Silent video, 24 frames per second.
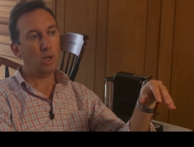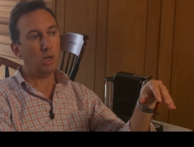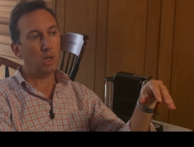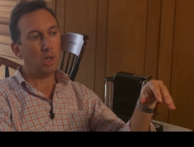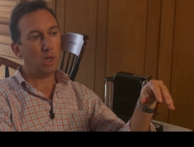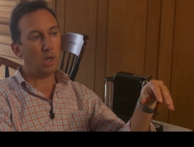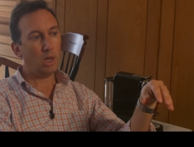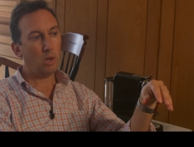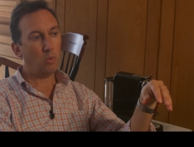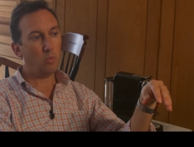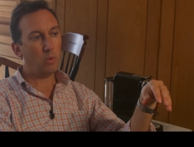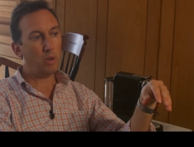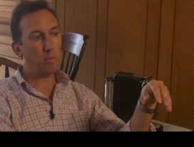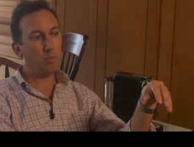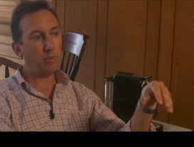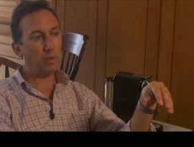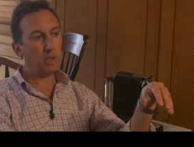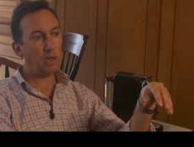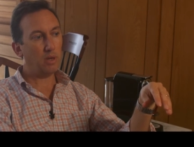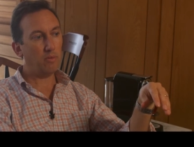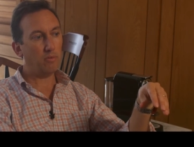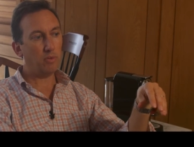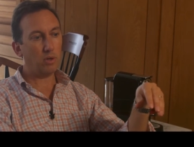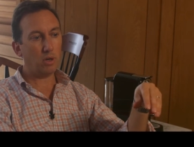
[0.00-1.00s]
uh, we
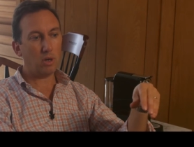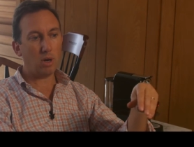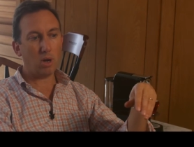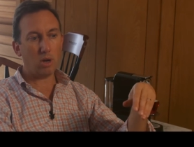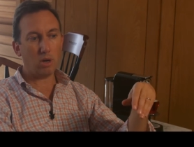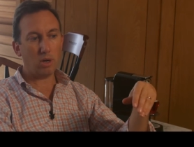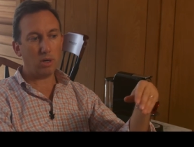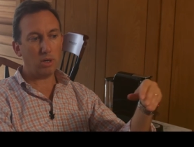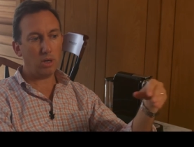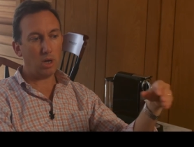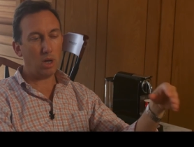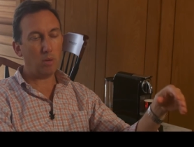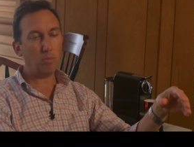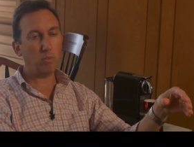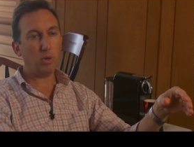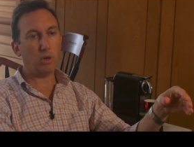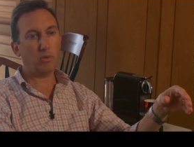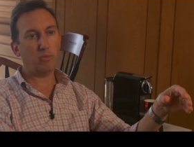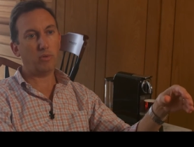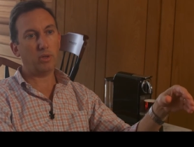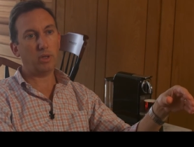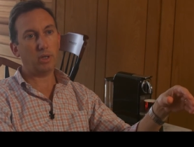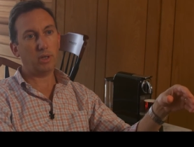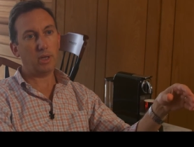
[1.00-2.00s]
believe there are a number
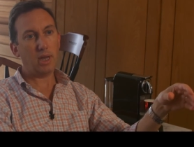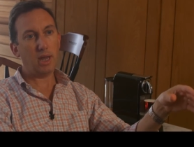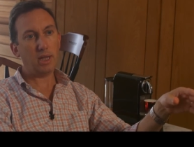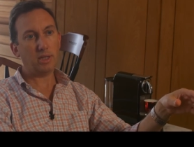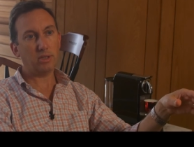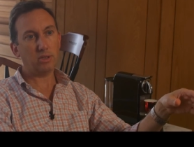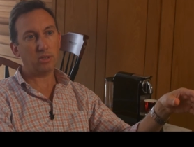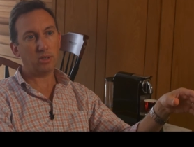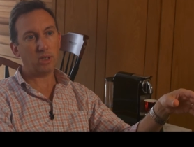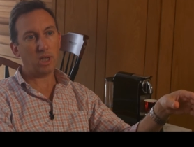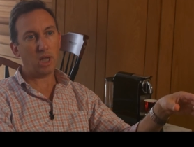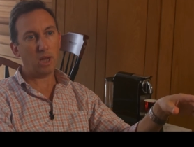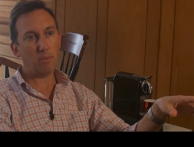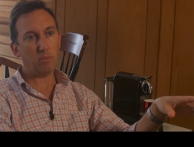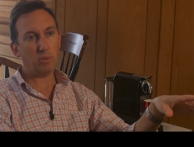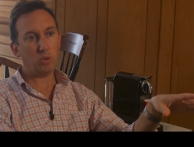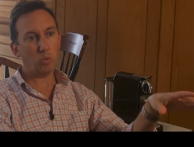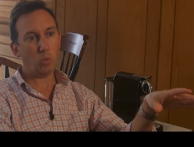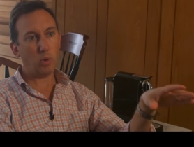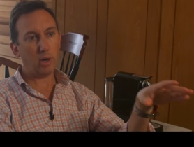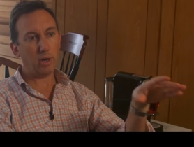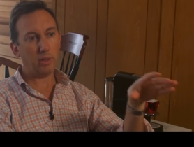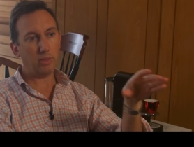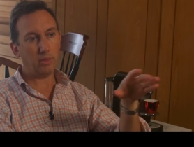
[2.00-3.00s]
of other cancer types
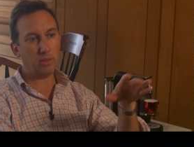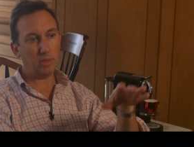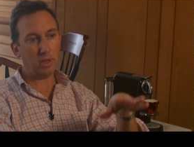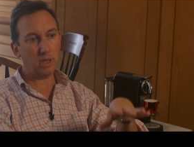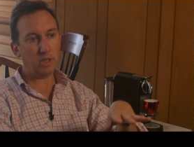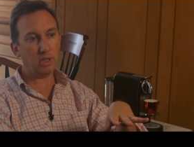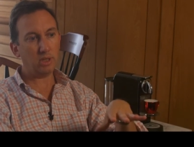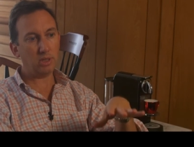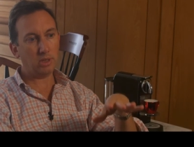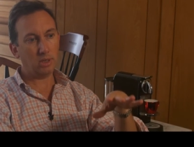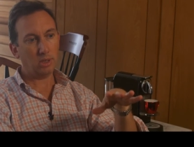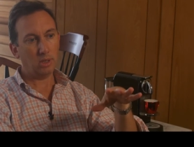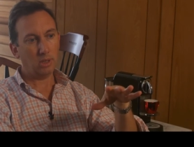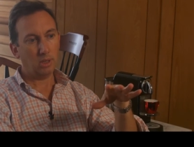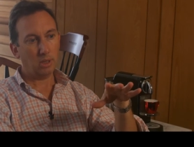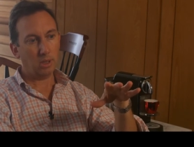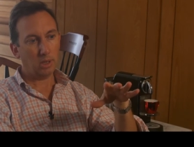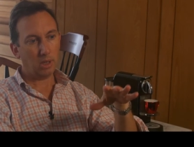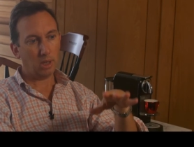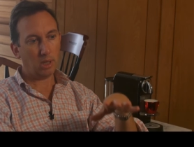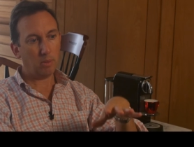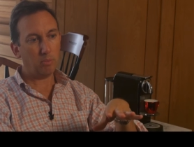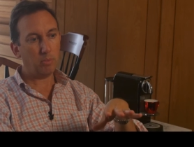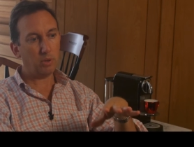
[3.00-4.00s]
where this
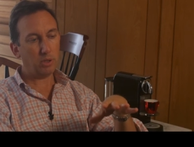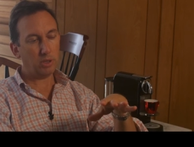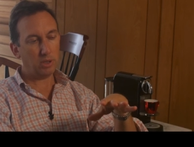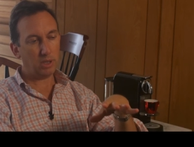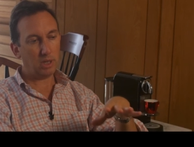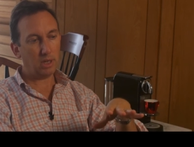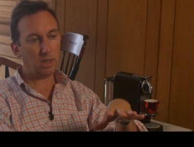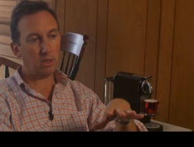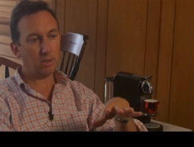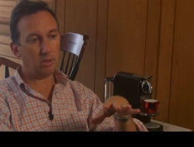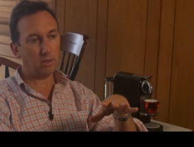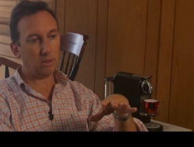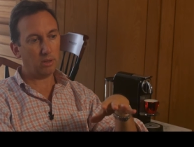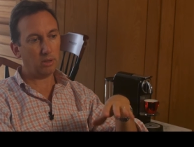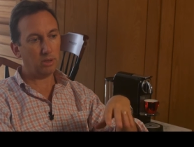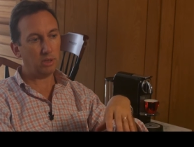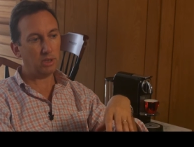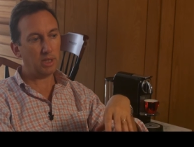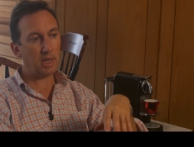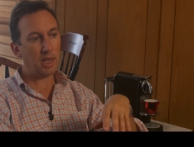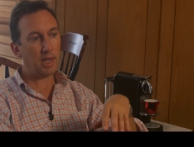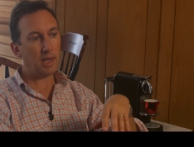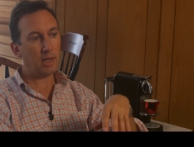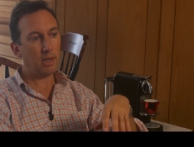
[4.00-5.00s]
uh, particular
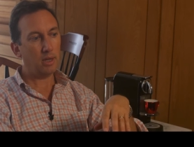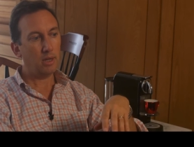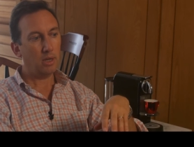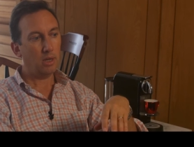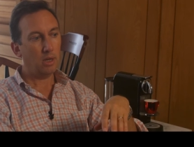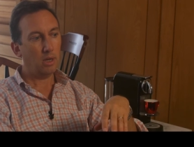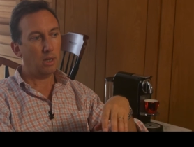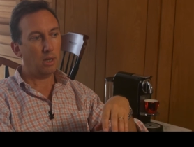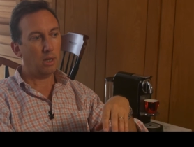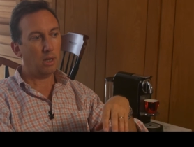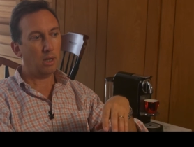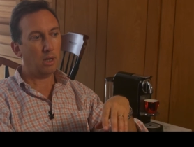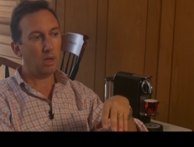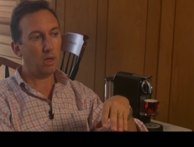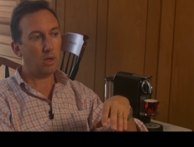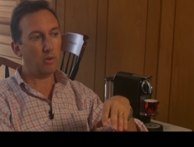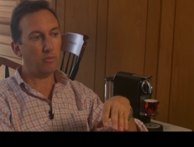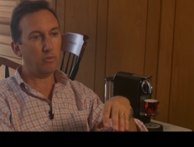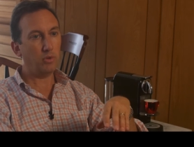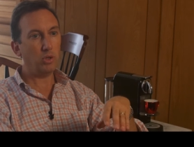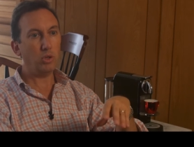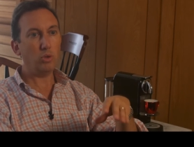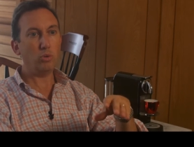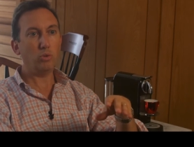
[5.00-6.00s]
set uh,
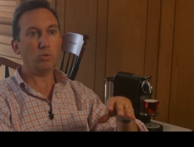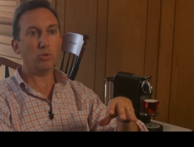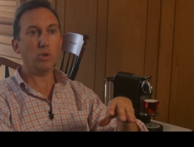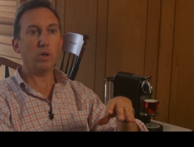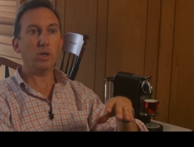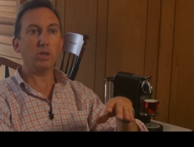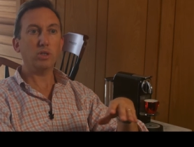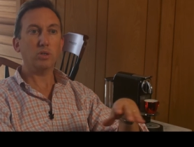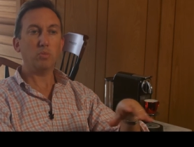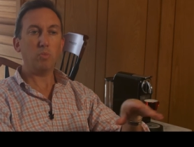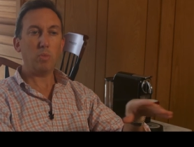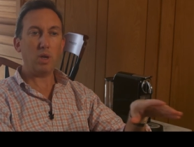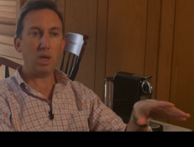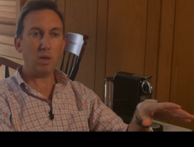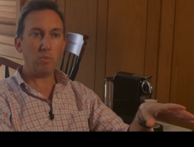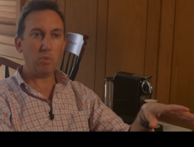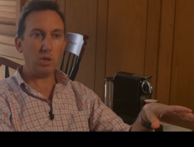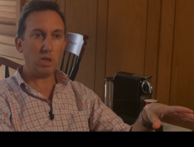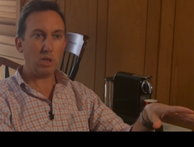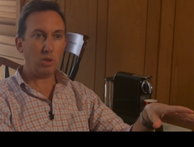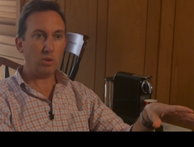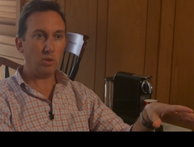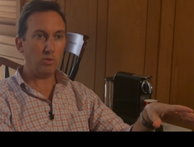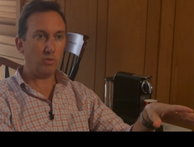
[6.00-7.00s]
of new drugs may be
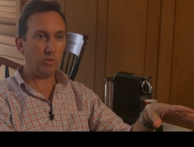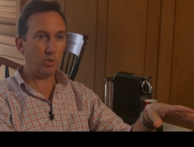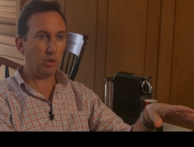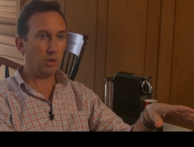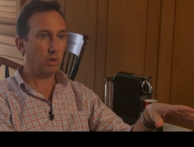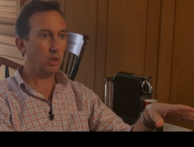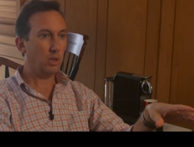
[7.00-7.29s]
useful.